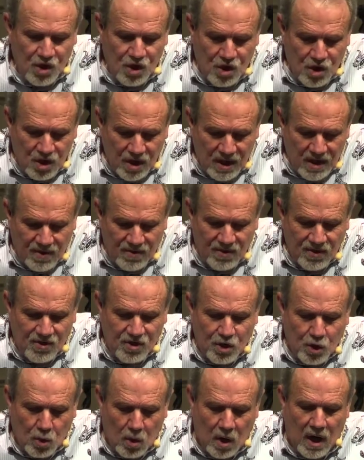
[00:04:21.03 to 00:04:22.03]
Jesus
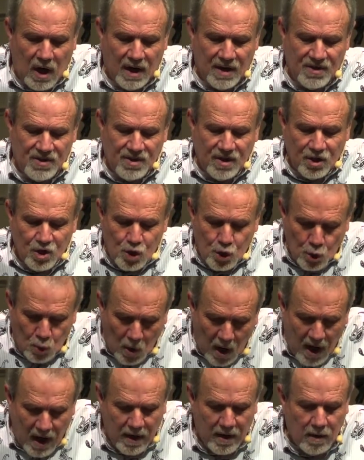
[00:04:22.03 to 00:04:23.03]
Christ and
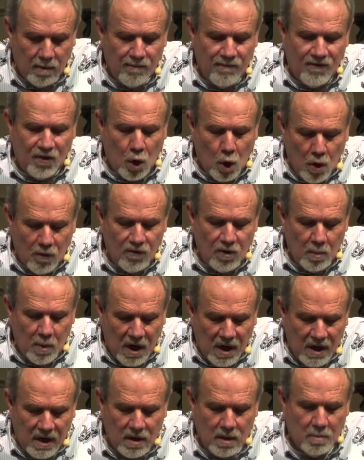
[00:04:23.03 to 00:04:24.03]
triumph over
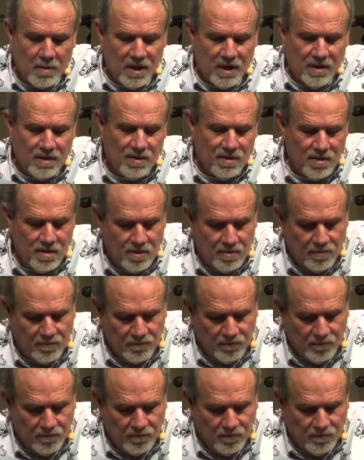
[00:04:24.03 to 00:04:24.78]
my enemies.